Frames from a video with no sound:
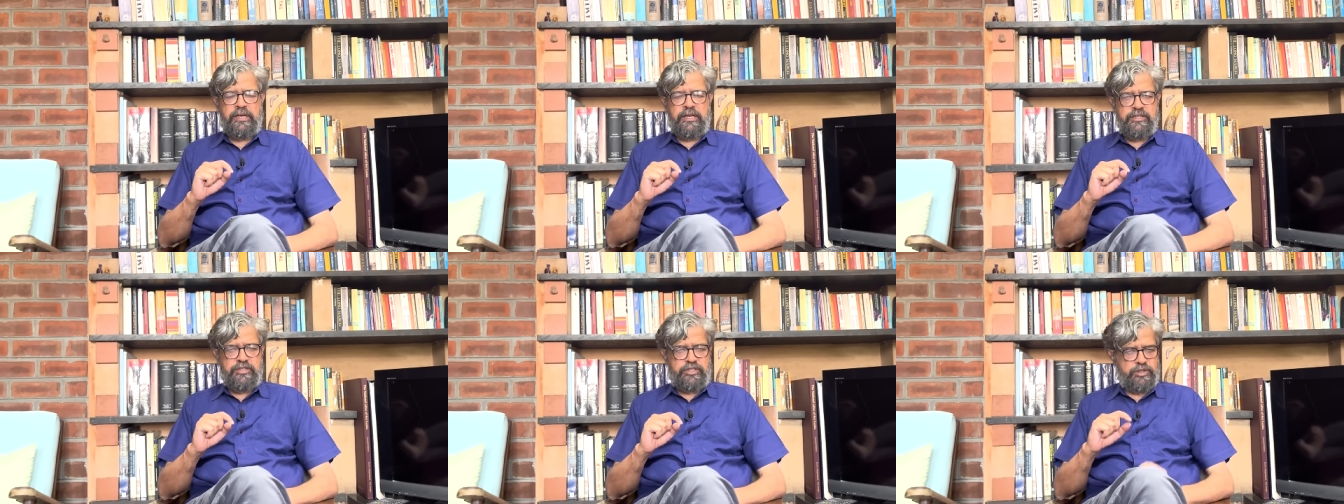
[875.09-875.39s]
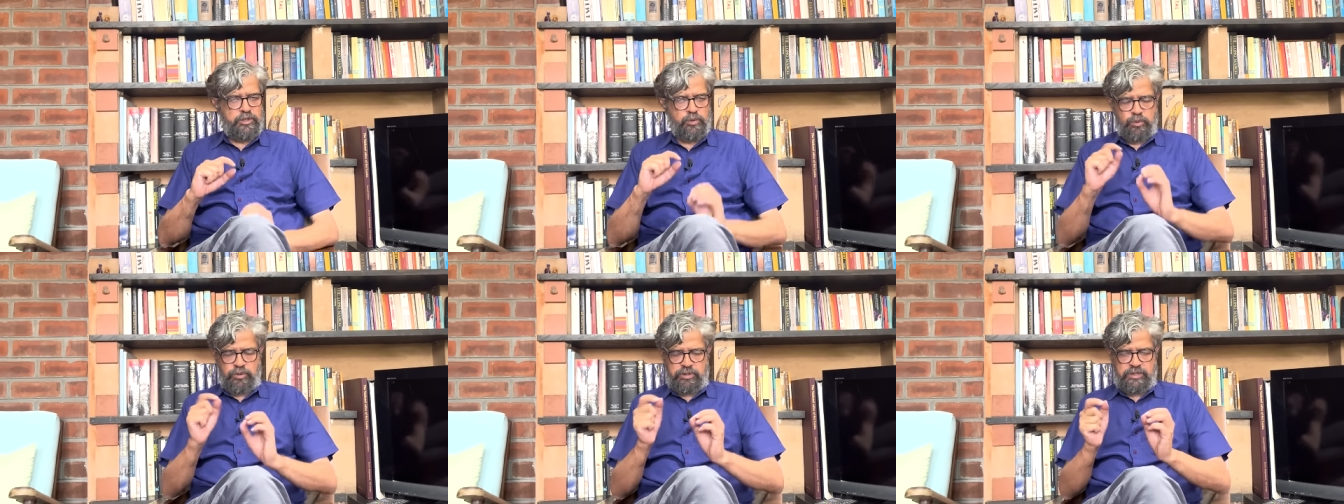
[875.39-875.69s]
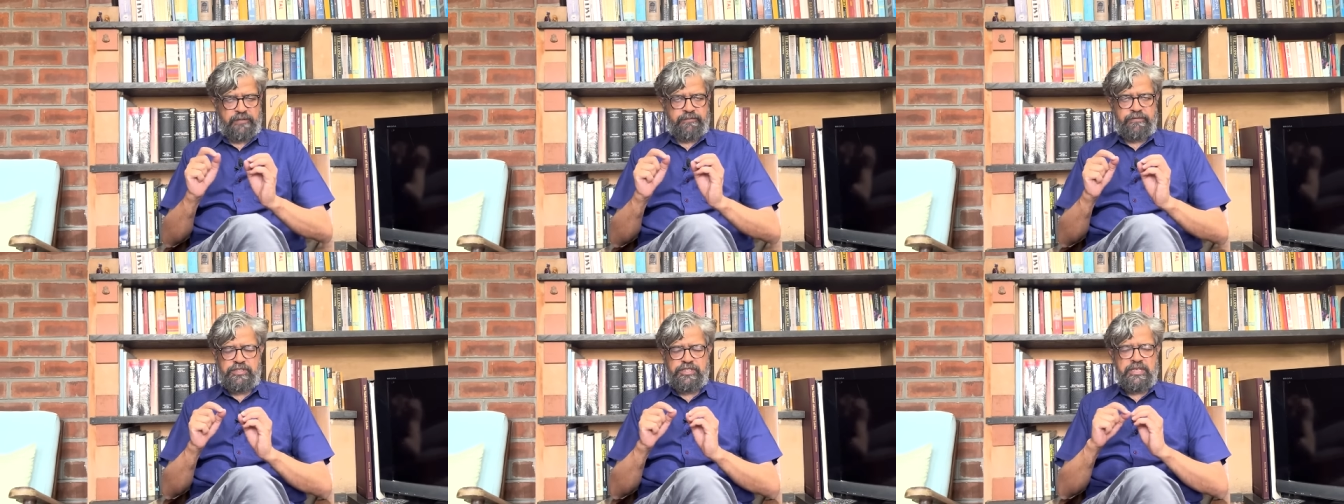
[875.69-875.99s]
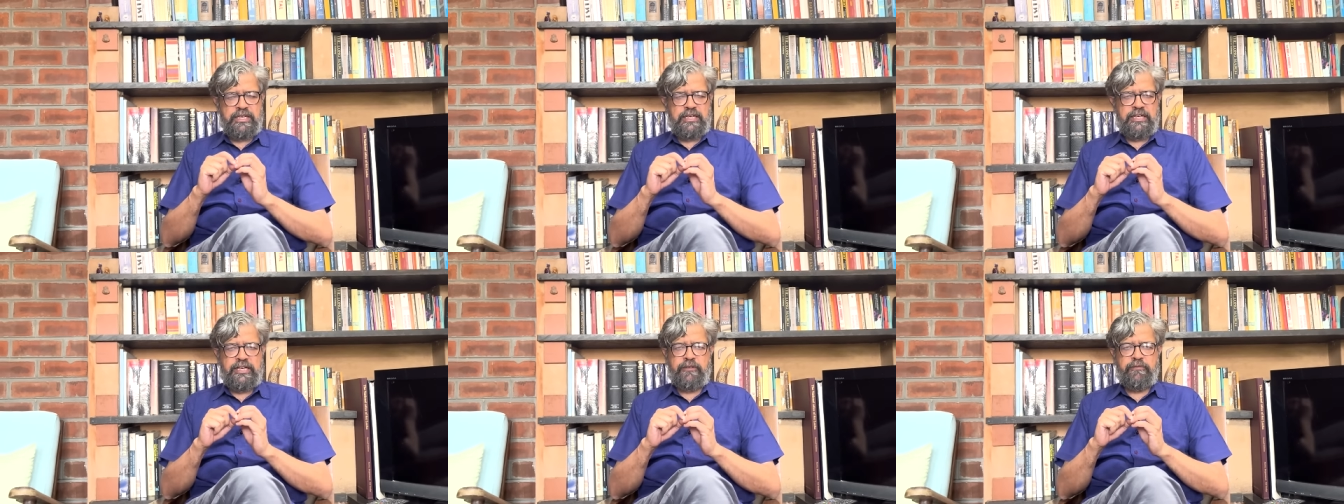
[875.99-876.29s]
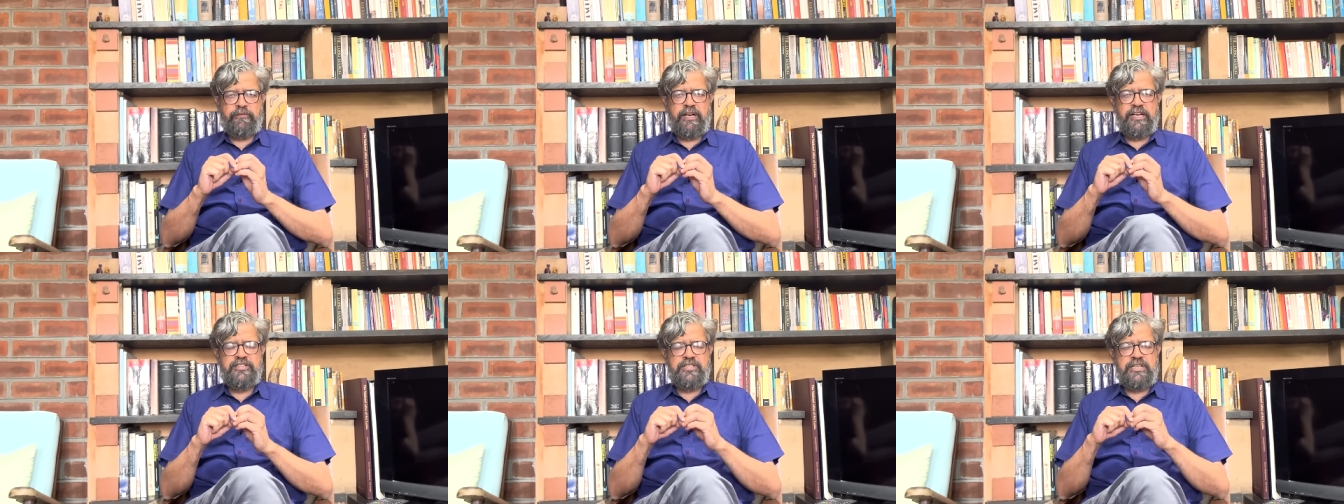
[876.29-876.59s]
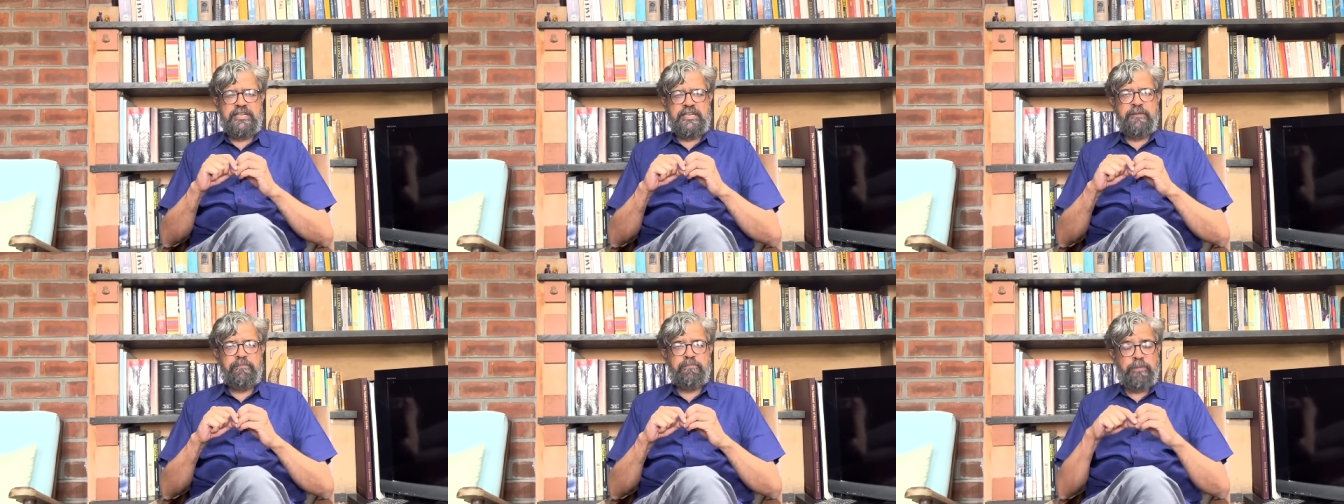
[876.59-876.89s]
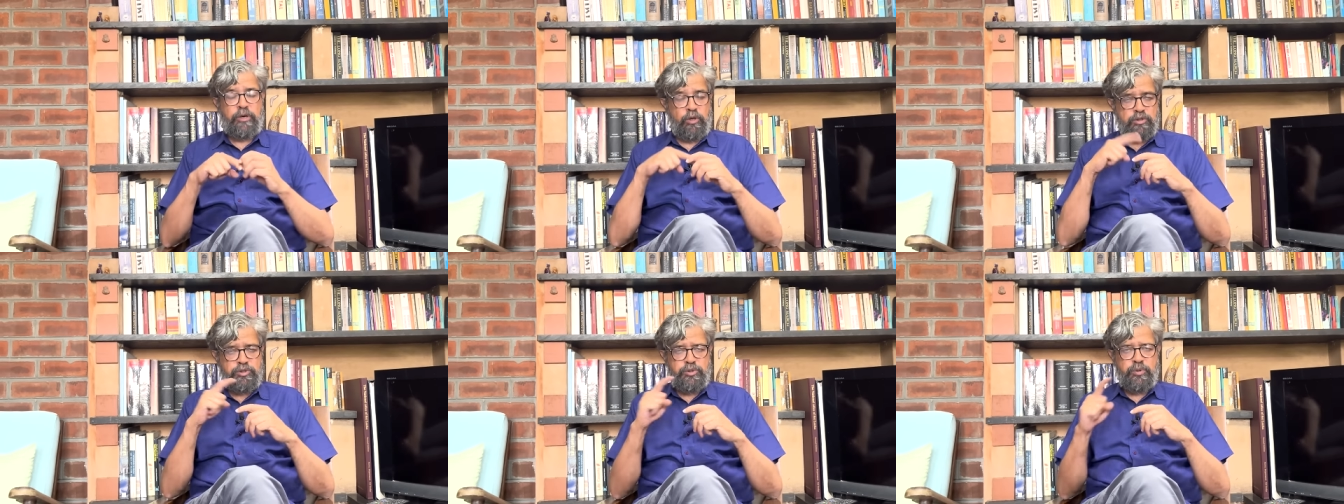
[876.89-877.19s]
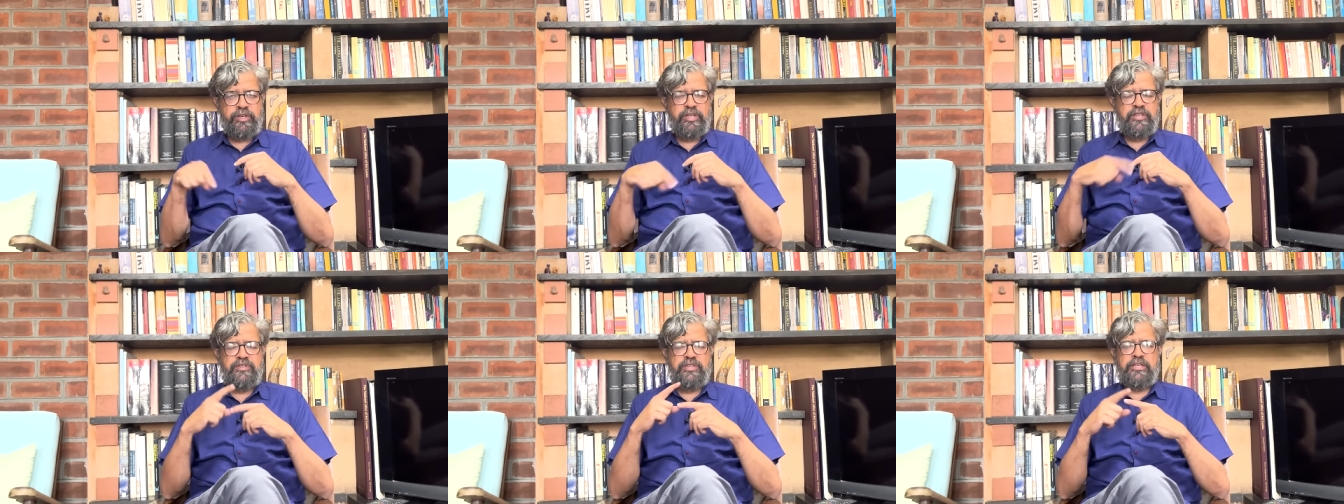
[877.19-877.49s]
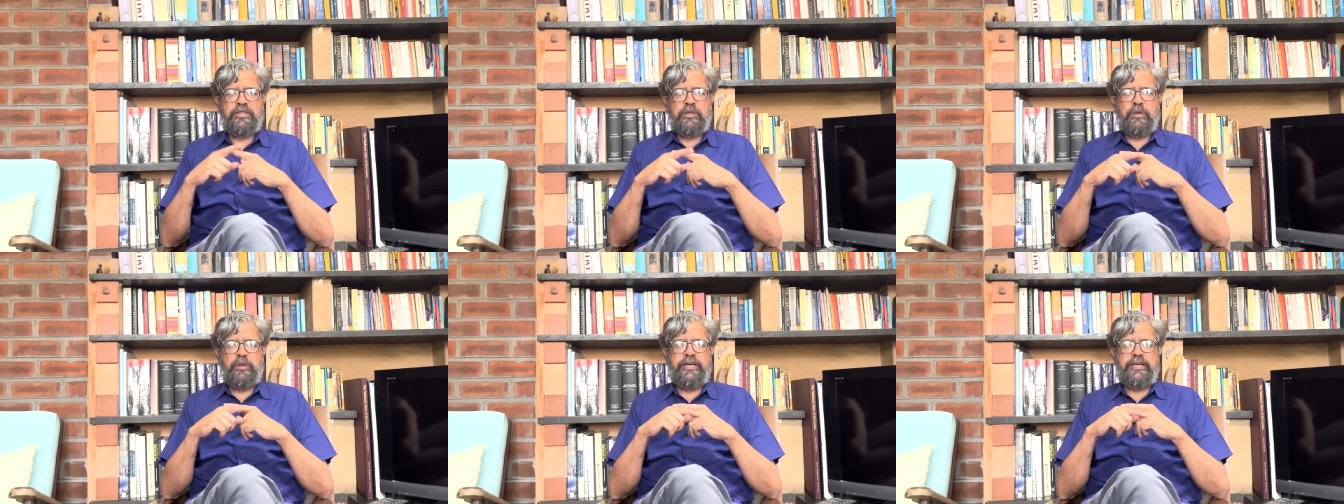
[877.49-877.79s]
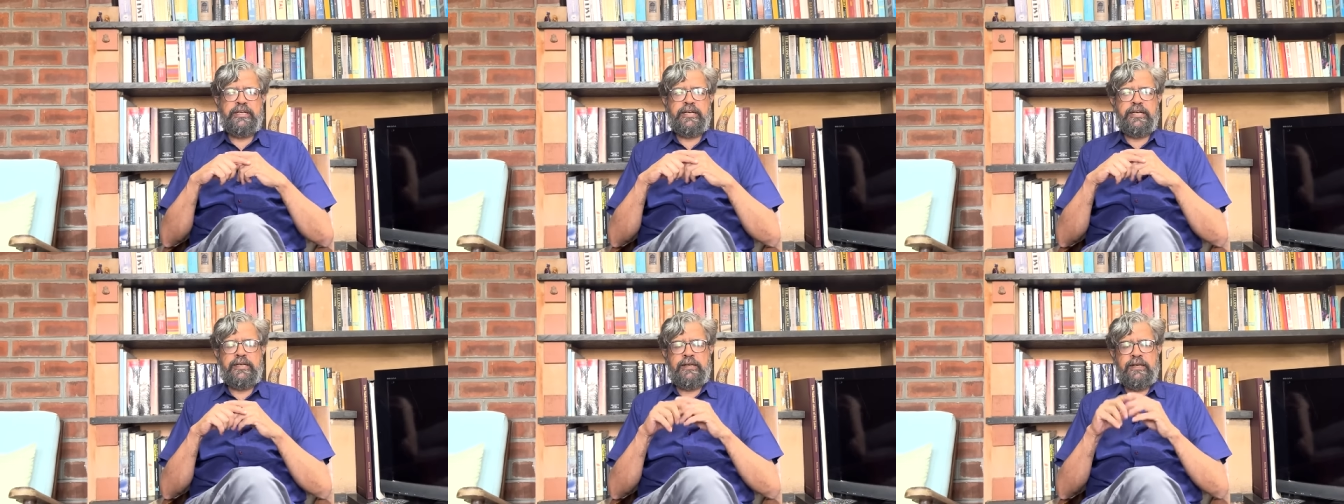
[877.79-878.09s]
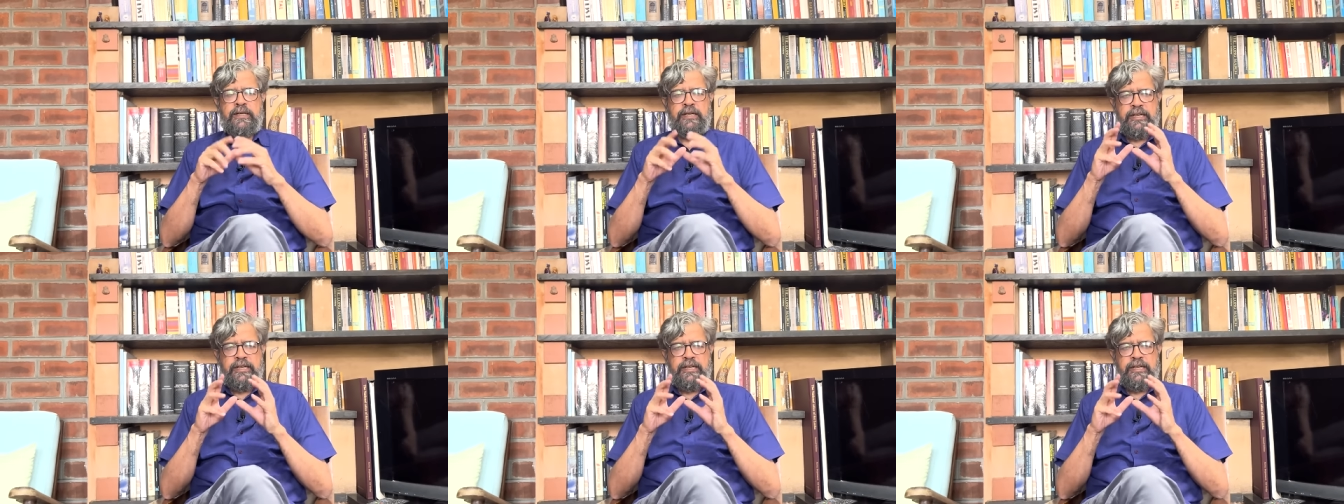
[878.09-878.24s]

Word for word: is used efficiently and wisely, but also recirculated.